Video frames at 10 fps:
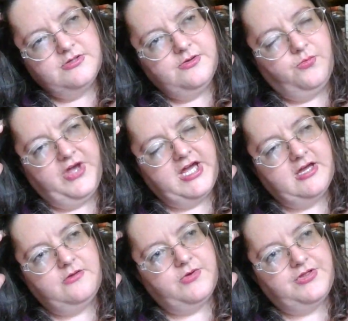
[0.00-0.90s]

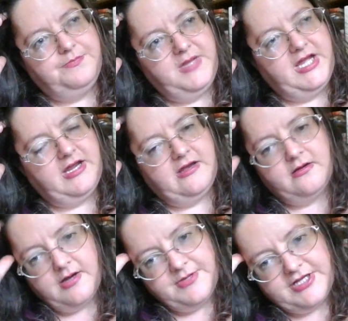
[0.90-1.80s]
weekend with
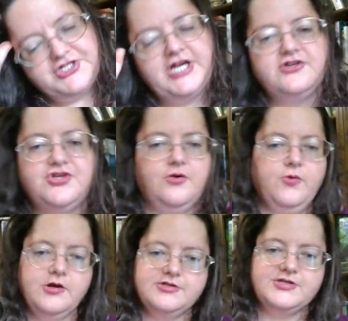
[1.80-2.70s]
meaning. I mean, they changed the
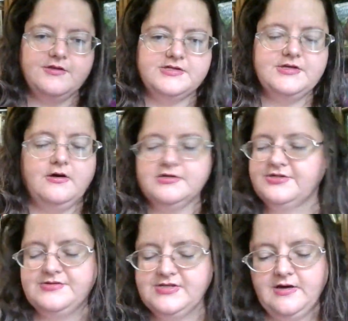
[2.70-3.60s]
words on the songs
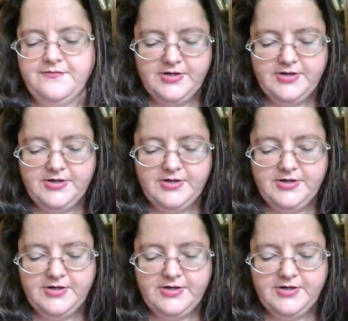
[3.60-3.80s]
and stuff,